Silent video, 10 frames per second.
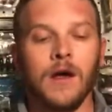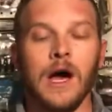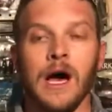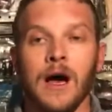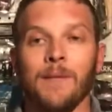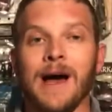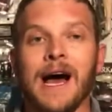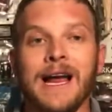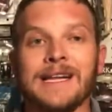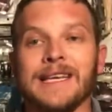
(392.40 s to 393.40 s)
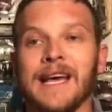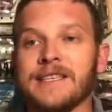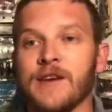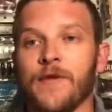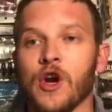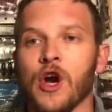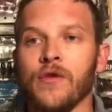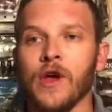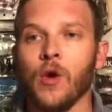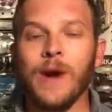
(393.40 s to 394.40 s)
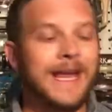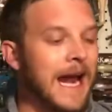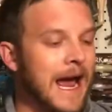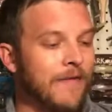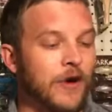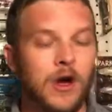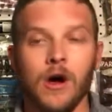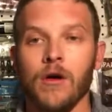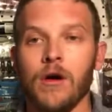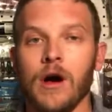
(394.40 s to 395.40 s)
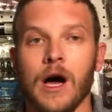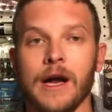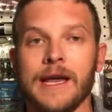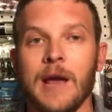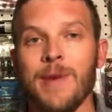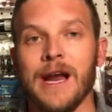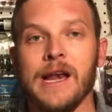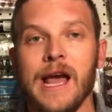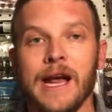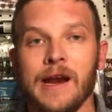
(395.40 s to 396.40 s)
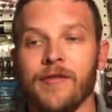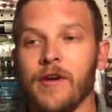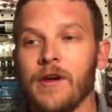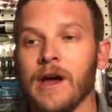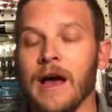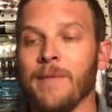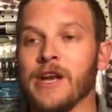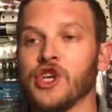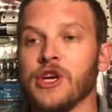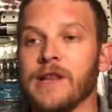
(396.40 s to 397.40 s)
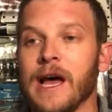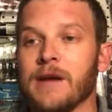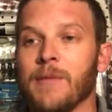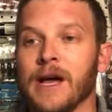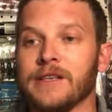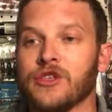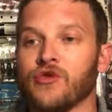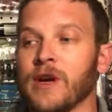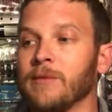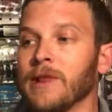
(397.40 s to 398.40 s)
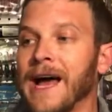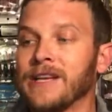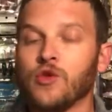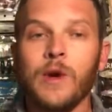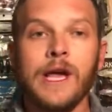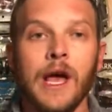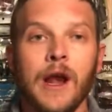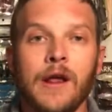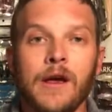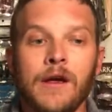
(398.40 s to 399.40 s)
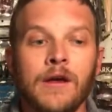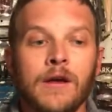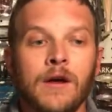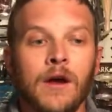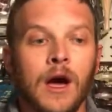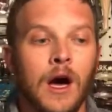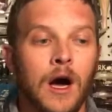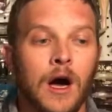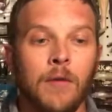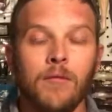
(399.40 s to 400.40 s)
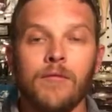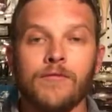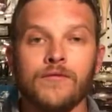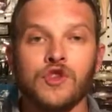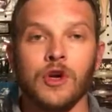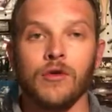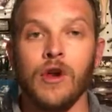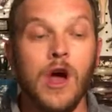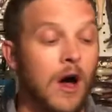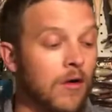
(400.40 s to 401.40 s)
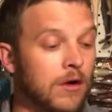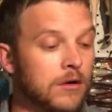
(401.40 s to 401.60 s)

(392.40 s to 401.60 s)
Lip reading: I got tested for COVID a week and a half ago, came back negative. I mentioned that in my stream last weekend. So no,